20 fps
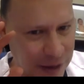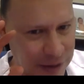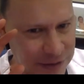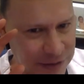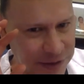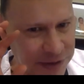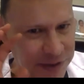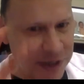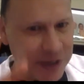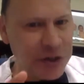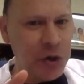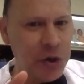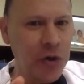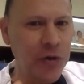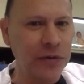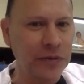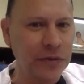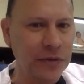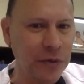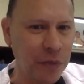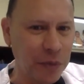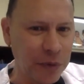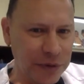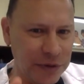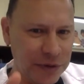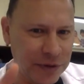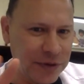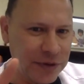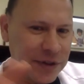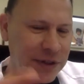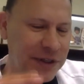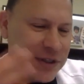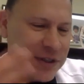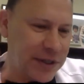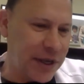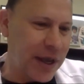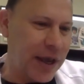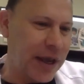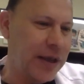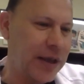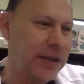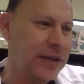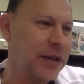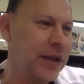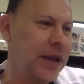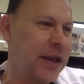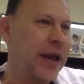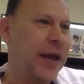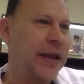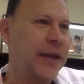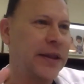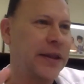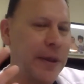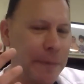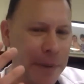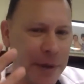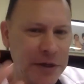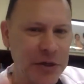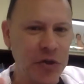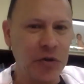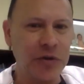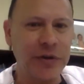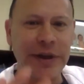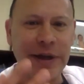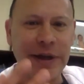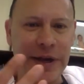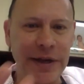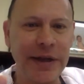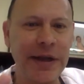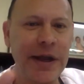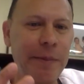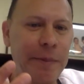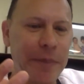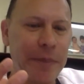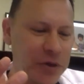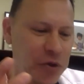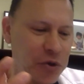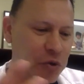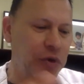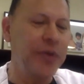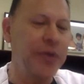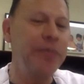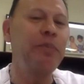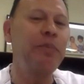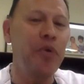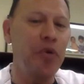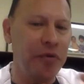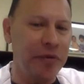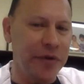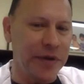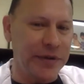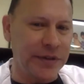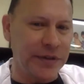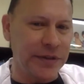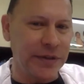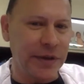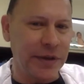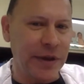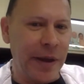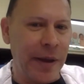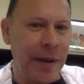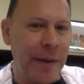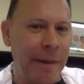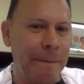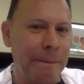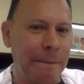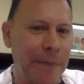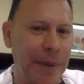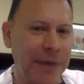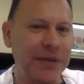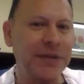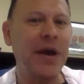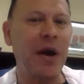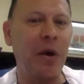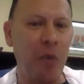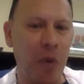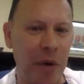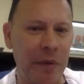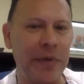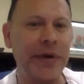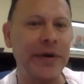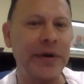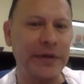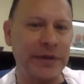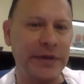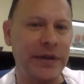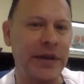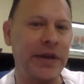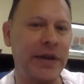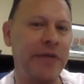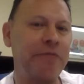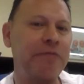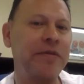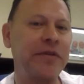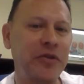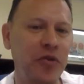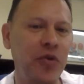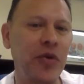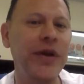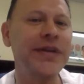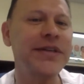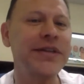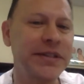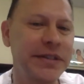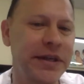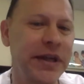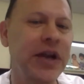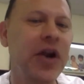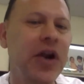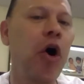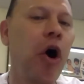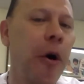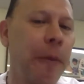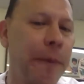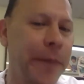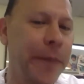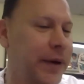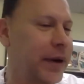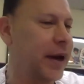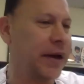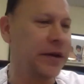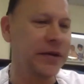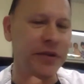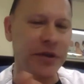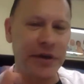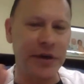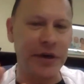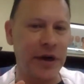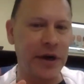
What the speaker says: section with TCA. The clinical patient improved. But however, the fistula is still open under